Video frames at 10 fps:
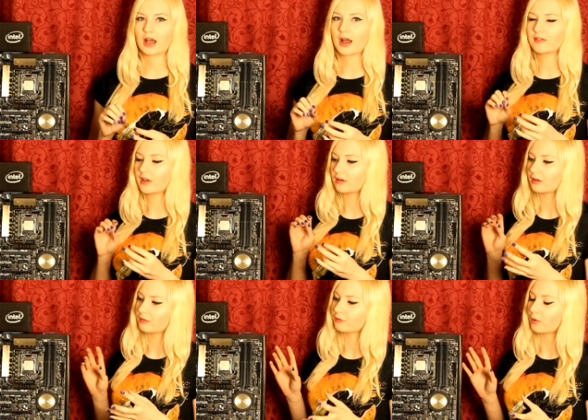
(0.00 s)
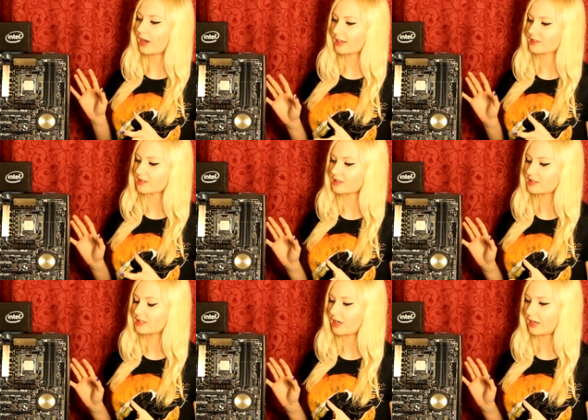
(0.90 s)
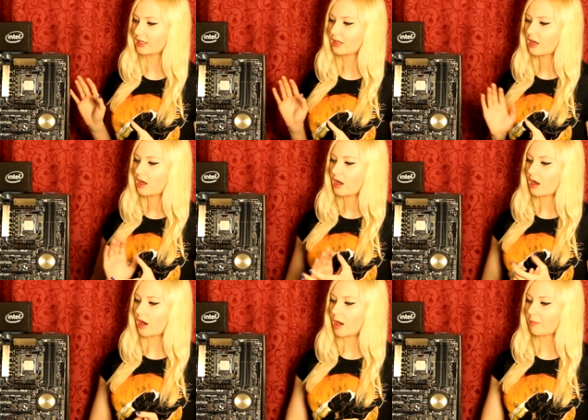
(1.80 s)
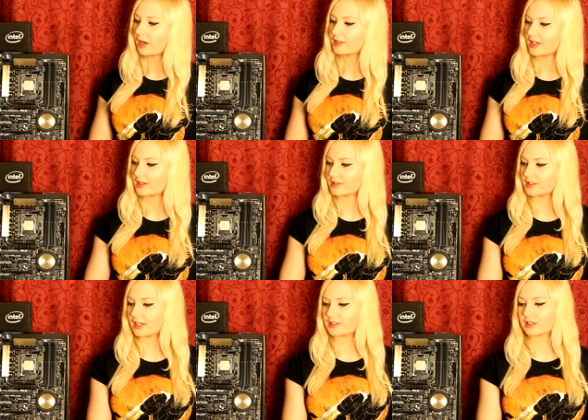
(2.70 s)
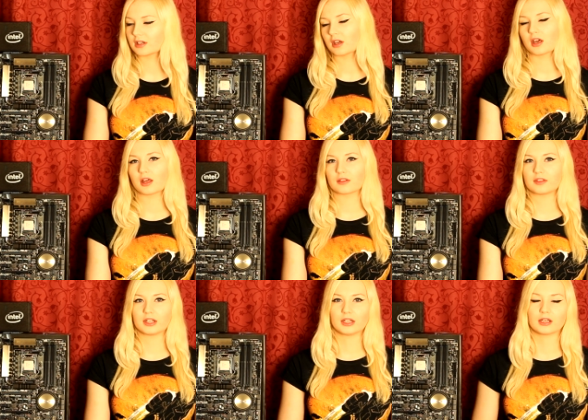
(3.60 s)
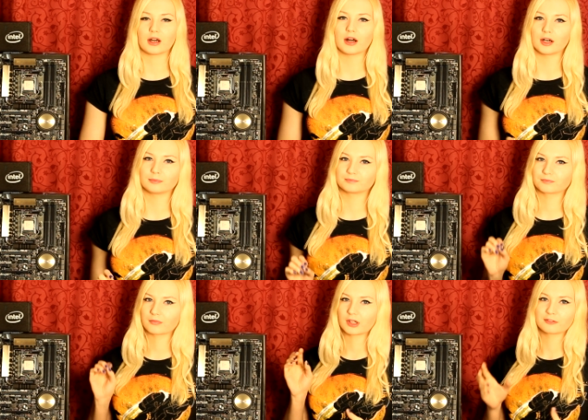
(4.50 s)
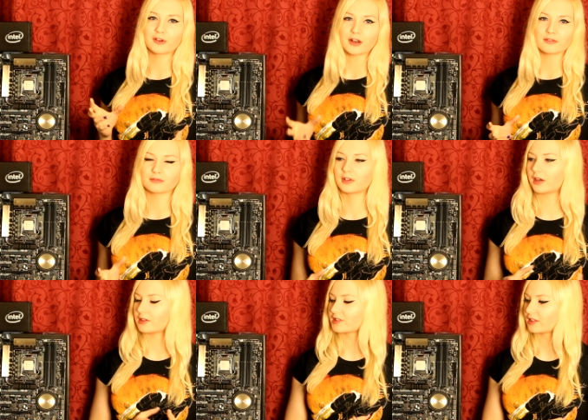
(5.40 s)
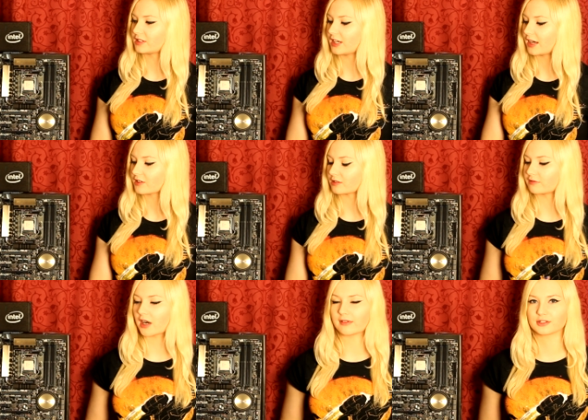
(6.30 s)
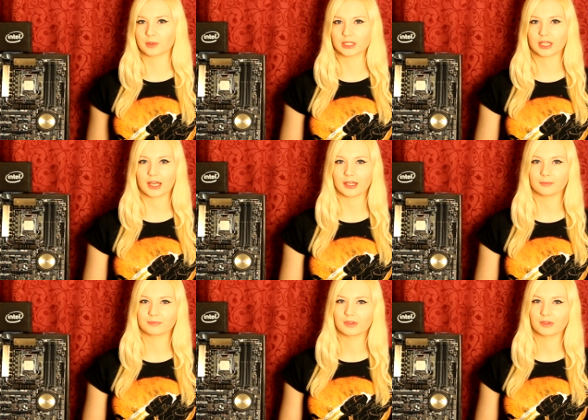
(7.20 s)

And then for X ninety-nine, um, I tested the um, fifty-nine sixty X and fifty-eight twenty K.